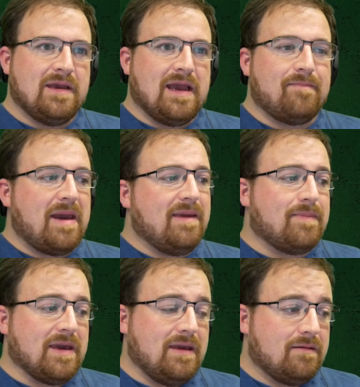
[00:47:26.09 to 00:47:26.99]
And
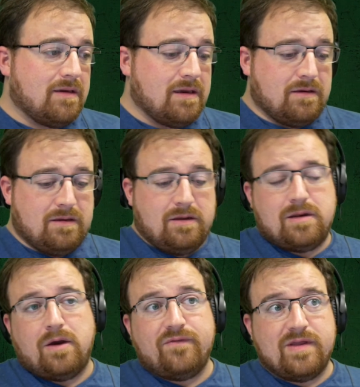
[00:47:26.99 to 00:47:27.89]
maybe,
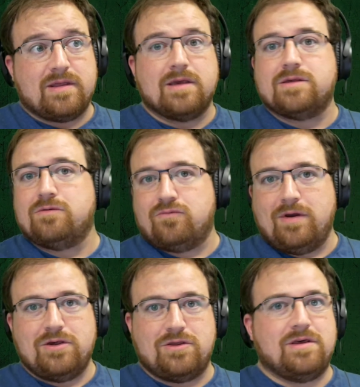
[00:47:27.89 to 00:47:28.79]
if it doesn't
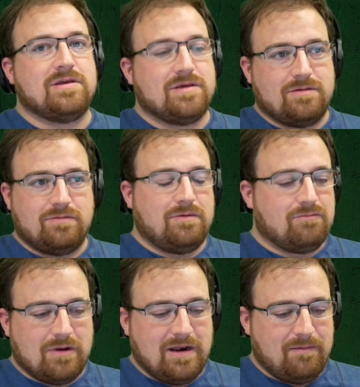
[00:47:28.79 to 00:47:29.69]
reach this
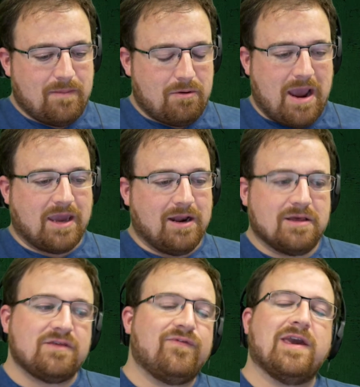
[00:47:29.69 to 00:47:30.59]
really
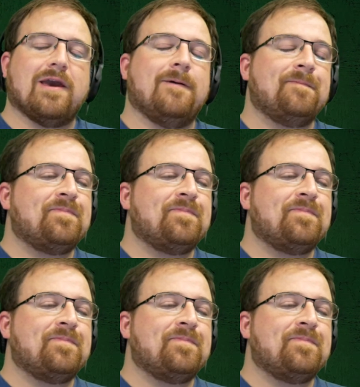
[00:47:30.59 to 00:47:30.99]
miraculous figure,